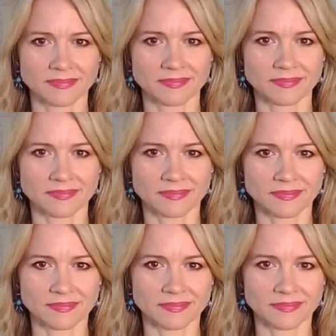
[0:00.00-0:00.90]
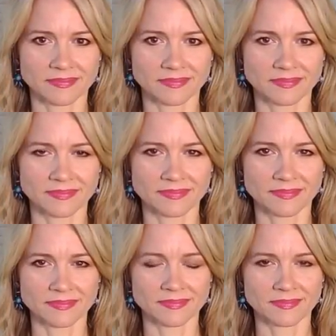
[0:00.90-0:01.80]

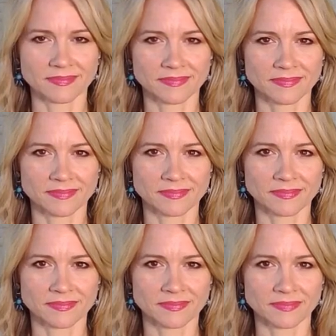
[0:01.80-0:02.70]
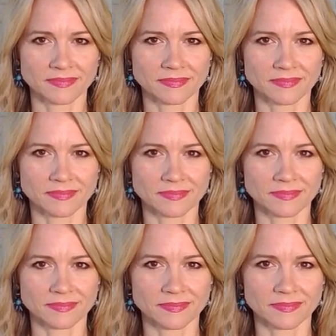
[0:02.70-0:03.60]

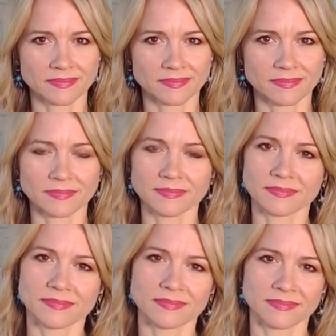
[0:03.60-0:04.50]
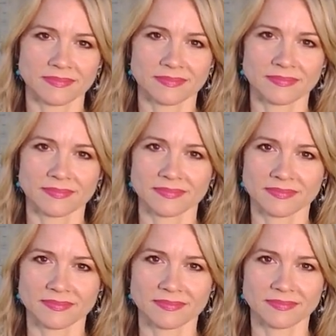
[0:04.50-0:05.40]

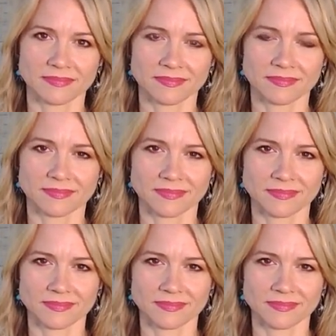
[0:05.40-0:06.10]
(silent)